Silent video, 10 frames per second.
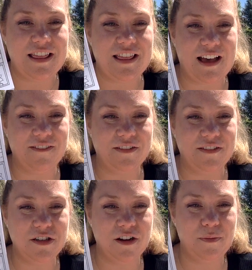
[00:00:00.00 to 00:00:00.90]
They have
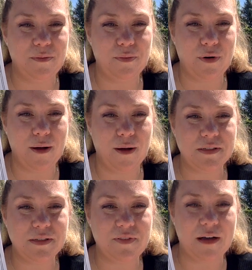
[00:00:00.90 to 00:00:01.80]
little
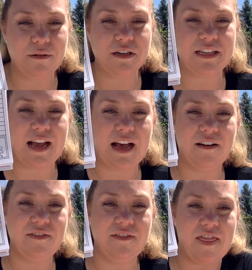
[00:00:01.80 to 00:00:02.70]
prompts, flowers
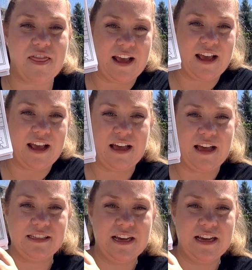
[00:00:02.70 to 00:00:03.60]
have, and then it has